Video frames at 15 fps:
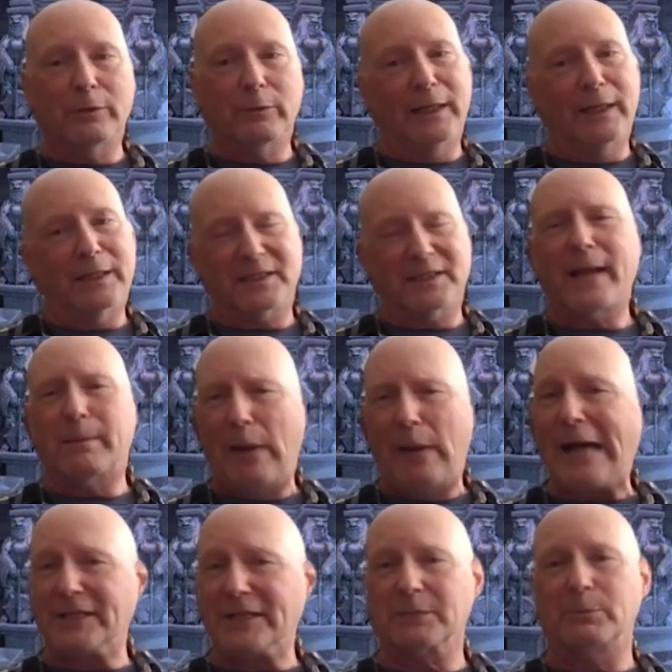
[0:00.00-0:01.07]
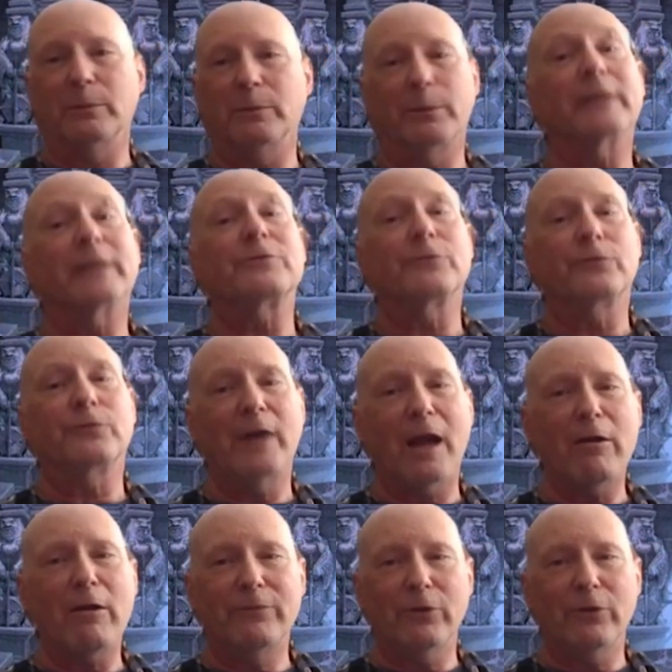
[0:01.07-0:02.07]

well, it's not impossible, but it's very,